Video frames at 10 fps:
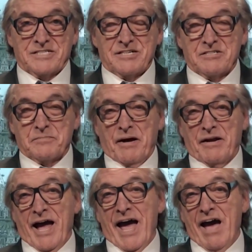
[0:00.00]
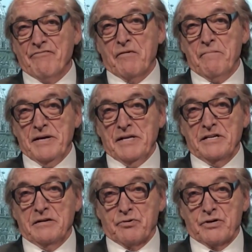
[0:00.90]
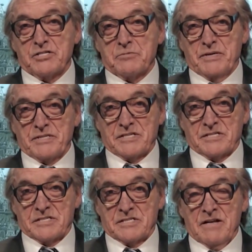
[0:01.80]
There's about a half a million British businesses